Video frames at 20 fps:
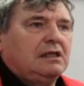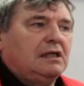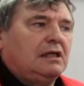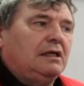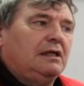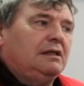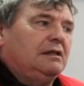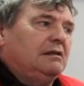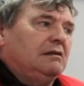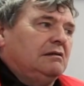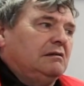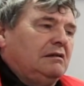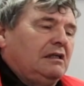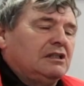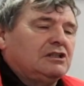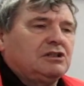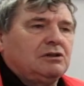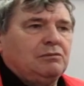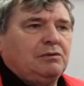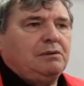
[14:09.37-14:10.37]
and
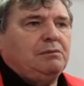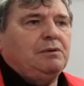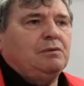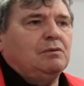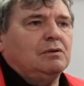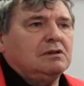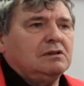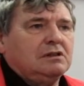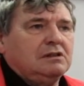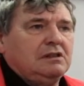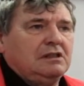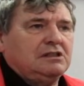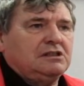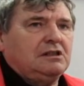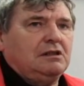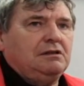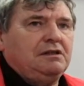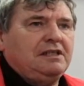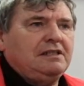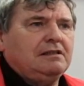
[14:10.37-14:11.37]
that's the way we work. That's
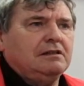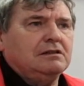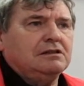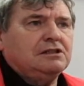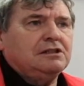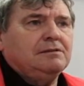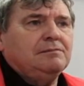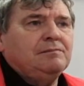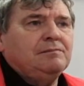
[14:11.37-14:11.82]
our ethos.